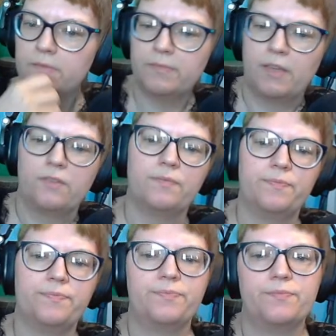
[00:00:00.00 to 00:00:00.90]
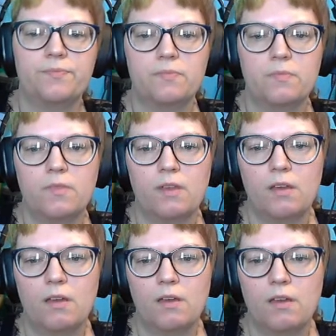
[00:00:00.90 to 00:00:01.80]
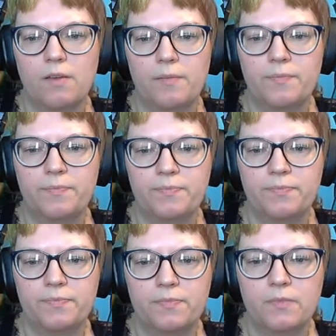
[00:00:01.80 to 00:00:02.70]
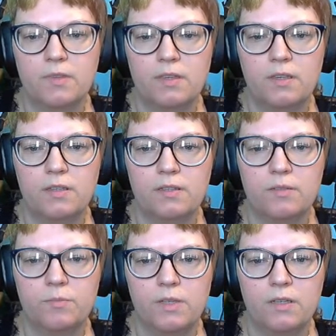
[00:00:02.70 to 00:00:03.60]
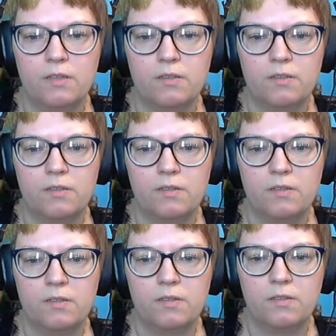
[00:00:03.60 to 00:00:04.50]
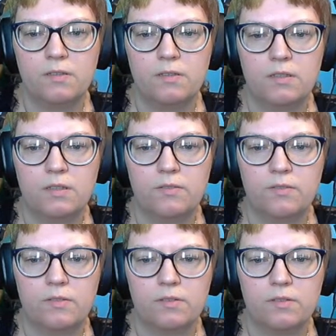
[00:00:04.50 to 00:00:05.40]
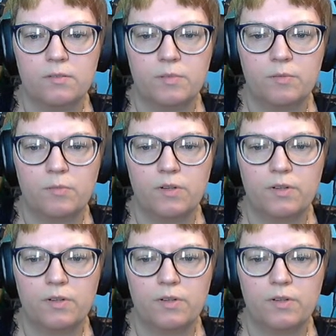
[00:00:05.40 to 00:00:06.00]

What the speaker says: Nice. I think it could be even a little bit more